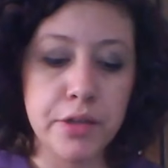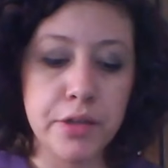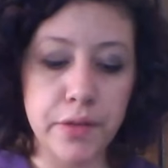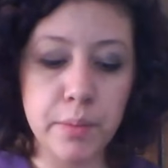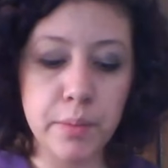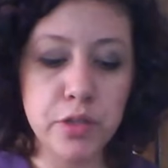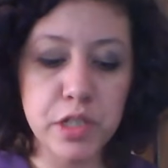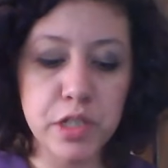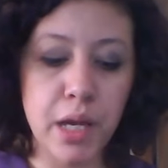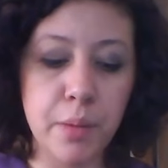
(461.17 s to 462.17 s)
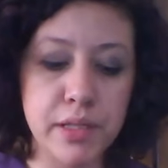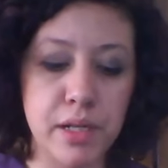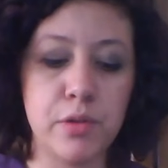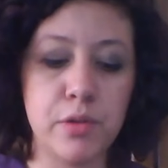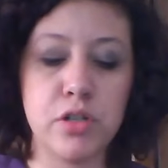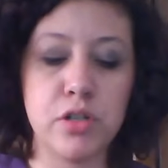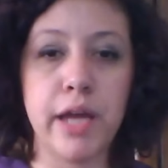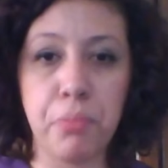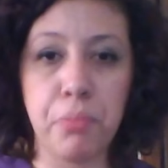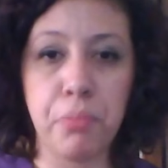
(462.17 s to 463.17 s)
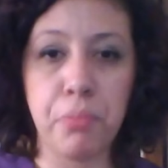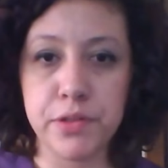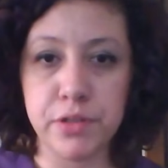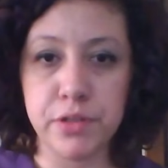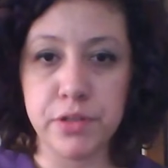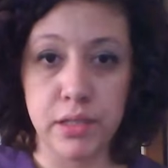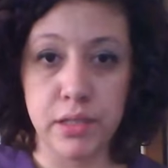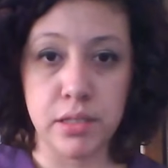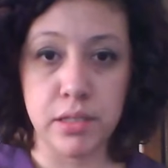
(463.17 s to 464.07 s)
So I think I'm gonna switch cameras and I'm gonna show you how to prep the surface.